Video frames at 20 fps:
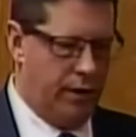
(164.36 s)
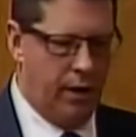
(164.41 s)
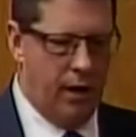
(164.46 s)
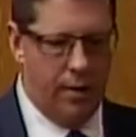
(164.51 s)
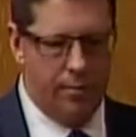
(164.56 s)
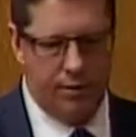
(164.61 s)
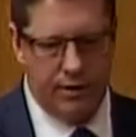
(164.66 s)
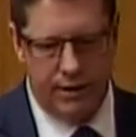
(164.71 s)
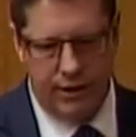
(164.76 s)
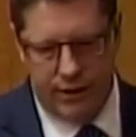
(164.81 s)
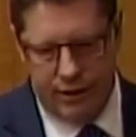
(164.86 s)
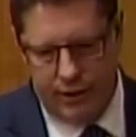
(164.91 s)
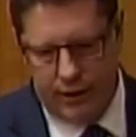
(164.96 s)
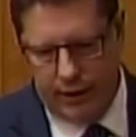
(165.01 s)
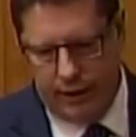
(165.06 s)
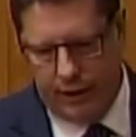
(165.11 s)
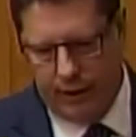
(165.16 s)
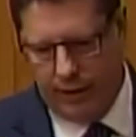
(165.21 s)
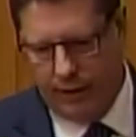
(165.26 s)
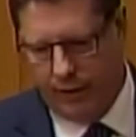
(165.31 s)

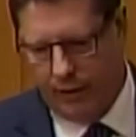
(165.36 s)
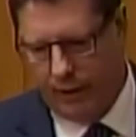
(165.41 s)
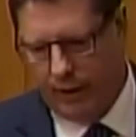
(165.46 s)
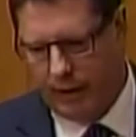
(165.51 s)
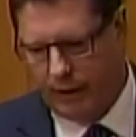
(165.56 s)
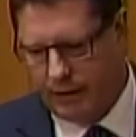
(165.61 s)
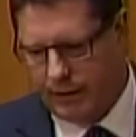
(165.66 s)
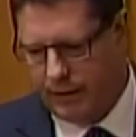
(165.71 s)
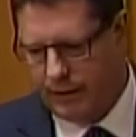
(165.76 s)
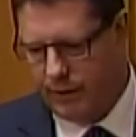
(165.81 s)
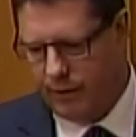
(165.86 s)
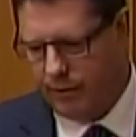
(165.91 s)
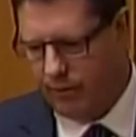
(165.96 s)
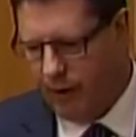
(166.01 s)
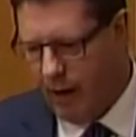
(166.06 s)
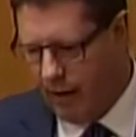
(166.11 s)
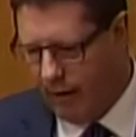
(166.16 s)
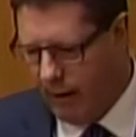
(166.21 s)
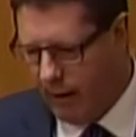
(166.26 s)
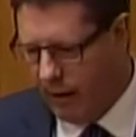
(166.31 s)
opposition, and you can listen to the
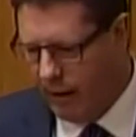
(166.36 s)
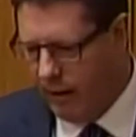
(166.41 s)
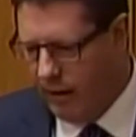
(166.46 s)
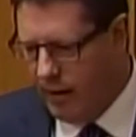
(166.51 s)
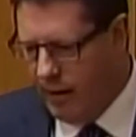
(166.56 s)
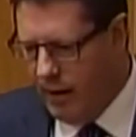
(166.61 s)
rhetoric